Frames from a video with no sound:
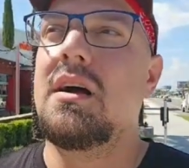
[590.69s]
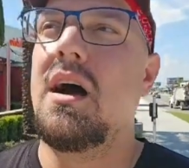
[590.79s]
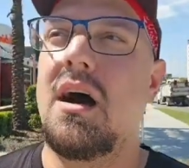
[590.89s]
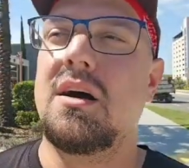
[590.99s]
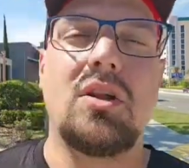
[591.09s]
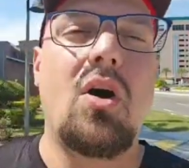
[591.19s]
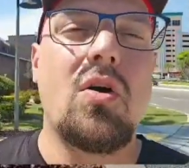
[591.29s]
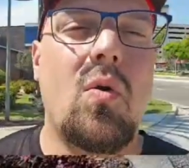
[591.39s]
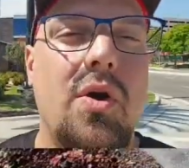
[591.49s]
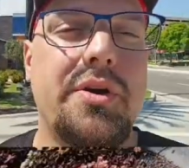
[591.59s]

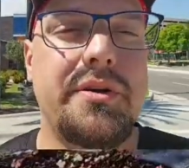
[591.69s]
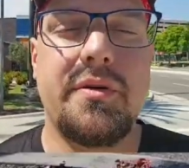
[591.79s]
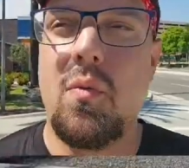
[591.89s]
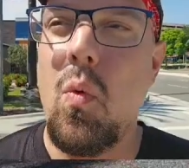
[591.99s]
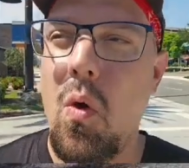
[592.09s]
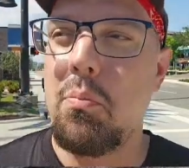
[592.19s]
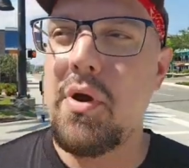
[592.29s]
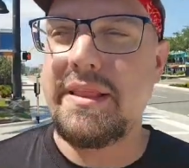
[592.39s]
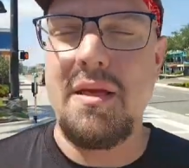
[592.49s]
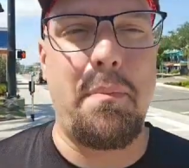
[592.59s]
Longhorn won't
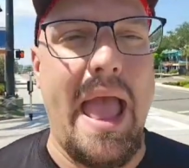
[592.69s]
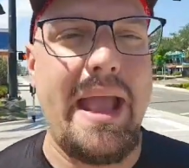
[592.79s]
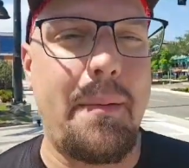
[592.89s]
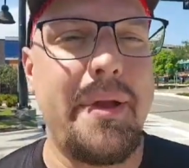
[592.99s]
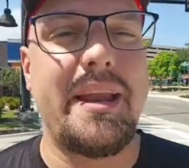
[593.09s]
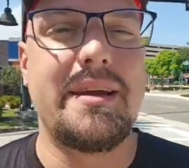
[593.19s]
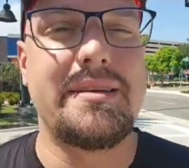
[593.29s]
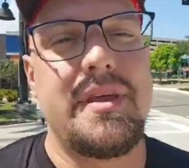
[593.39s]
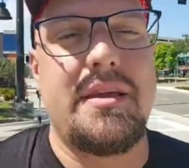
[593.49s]
break the bank. I mean,